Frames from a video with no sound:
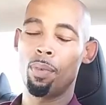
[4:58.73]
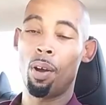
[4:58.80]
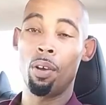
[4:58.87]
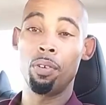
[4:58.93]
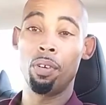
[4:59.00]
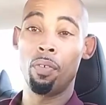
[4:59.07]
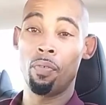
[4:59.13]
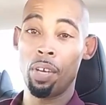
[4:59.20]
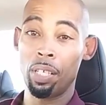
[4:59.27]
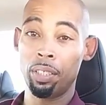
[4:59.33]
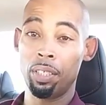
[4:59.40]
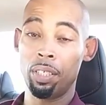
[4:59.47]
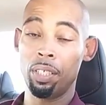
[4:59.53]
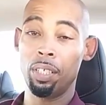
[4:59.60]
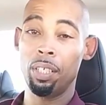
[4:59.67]
Are you
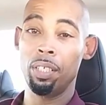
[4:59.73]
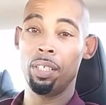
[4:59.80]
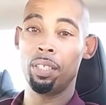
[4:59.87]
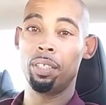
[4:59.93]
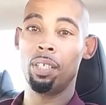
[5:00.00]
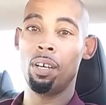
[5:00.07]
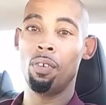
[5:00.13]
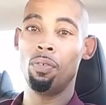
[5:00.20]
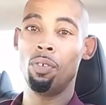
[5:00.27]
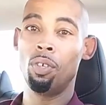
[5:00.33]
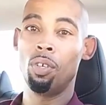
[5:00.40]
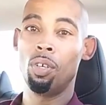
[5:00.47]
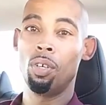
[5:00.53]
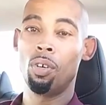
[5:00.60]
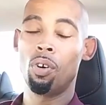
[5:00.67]
investing it in yourself,
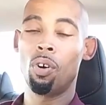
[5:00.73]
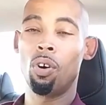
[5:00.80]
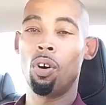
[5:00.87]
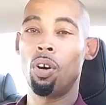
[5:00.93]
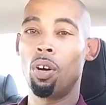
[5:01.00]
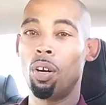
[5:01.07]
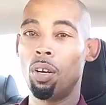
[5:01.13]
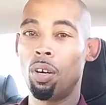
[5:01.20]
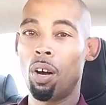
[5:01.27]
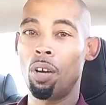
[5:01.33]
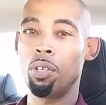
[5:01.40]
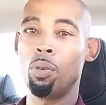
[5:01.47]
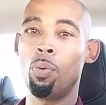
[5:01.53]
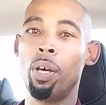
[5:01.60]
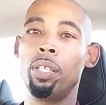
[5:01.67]
or are
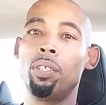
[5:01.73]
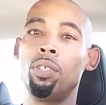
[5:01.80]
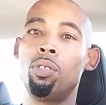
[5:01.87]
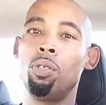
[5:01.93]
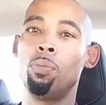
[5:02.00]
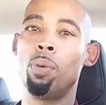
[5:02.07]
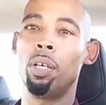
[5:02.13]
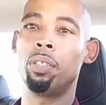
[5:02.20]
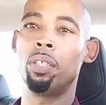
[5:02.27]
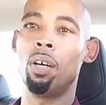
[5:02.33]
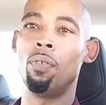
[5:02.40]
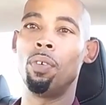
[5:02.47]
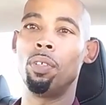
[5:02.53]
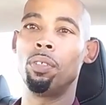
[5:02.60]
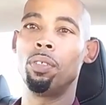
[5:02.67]
you wasting too much
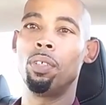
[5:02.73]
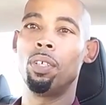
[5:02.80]
of it?